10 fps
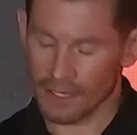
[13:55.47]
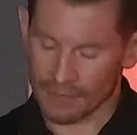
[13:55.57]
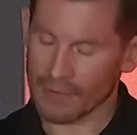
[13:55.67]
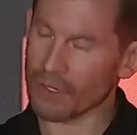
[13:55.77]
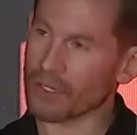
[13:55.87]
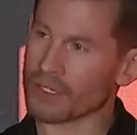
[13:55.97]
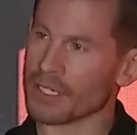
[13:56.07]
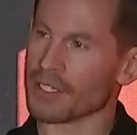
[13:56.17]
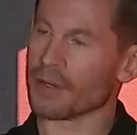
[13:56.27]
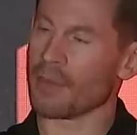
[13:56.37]
You ever looked
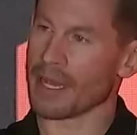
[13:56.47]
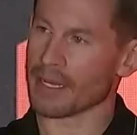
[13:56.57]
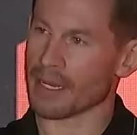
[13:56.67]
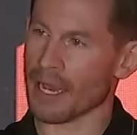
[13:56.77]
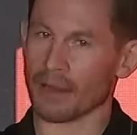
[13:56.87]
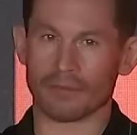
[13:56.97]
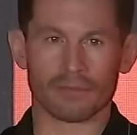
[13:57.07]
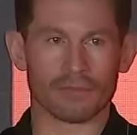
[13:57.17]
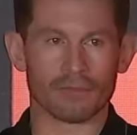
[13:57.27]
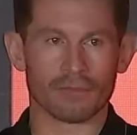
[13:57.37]
into your bank account
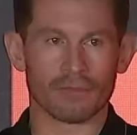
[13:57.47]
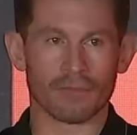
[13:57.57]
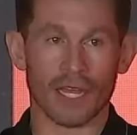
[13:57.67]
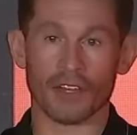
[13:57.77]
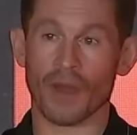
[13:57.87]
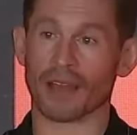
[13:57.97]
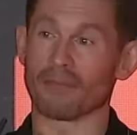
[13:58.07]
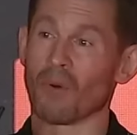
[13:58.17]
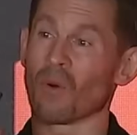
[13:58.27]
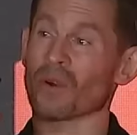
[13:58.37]
and you had
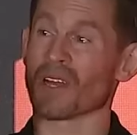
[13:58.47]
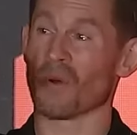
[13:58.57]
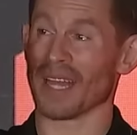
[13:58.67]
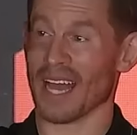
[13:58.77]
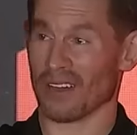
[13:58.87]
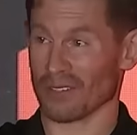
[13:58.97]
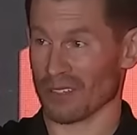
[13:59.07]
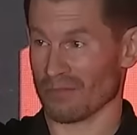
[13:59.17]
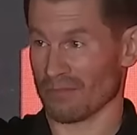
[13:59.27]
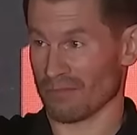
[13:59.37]
more going out
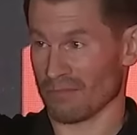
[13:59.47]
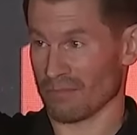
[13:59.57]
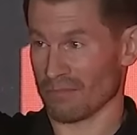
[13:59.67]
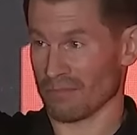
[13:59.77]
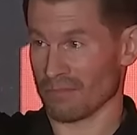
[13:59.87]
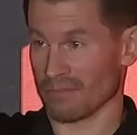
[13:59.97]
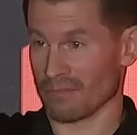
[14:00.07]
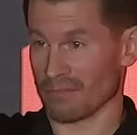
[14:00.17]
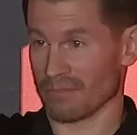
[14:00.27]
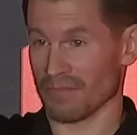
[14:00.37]

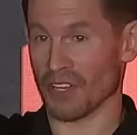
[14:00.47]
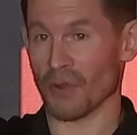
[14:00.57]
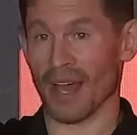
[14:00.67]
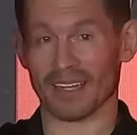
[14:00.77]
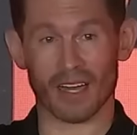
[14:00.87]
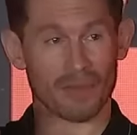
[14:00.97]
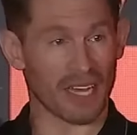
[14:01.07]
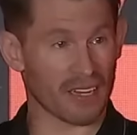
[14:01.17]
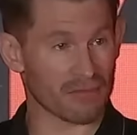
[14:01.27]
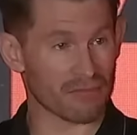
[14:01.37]
than you had coming
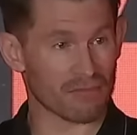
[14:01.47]
in?